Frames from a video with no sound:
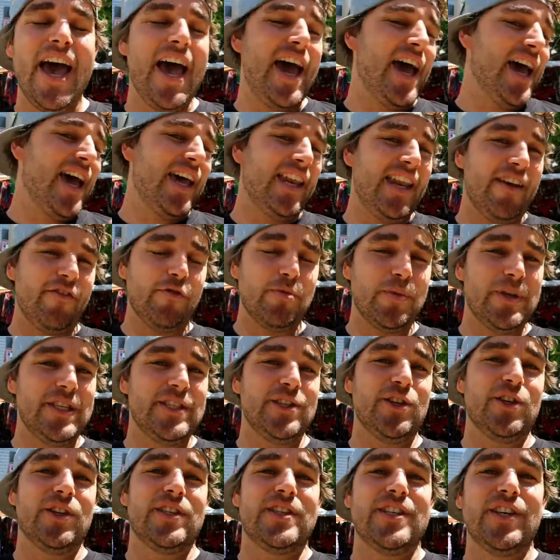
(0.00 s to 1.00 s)
and
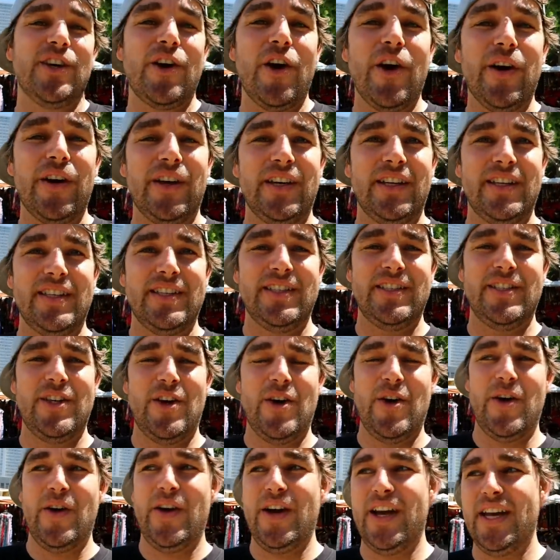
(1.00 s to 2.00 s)
everybody's good to go.
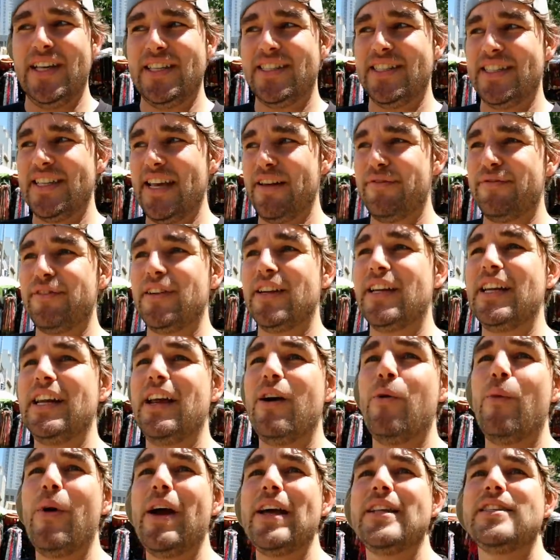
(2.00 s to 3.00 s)
So it's
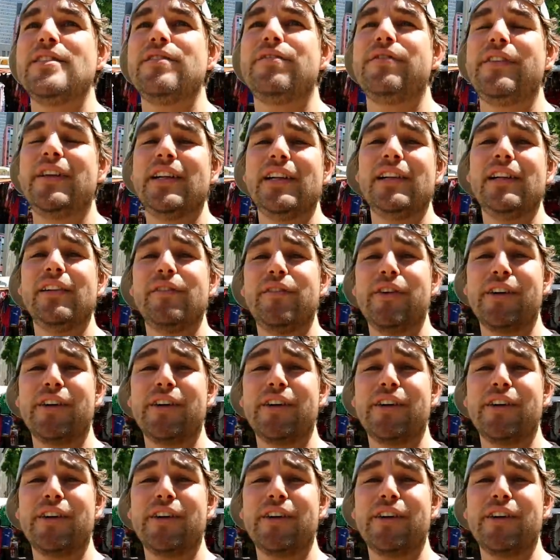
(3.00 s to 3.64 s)
definitely a way to feel